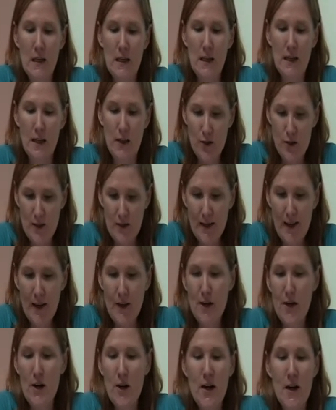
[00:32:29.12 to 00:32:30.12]
Years
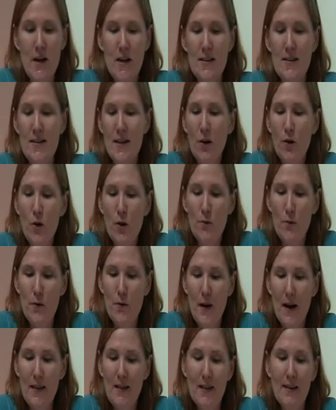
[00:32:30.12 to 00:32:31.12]
later, Senghor would
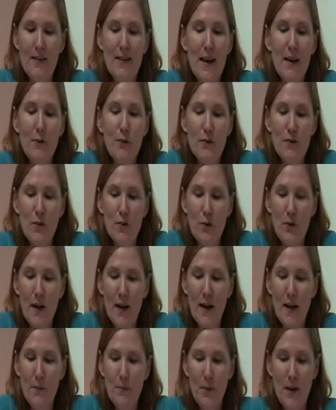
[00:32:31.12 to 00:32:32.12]
write that negritude
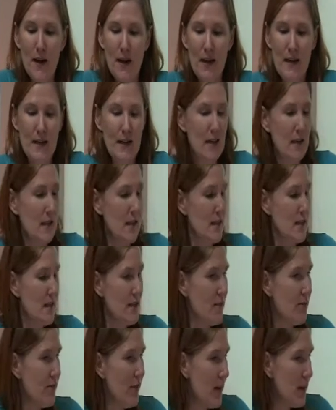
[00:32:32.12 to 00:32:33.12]
had been
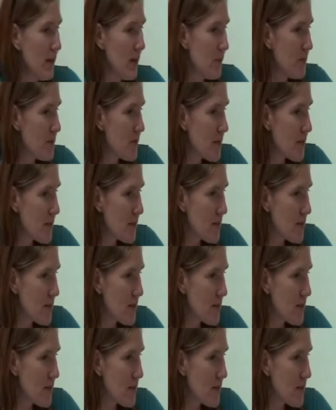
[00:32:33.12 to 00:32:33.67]
developed,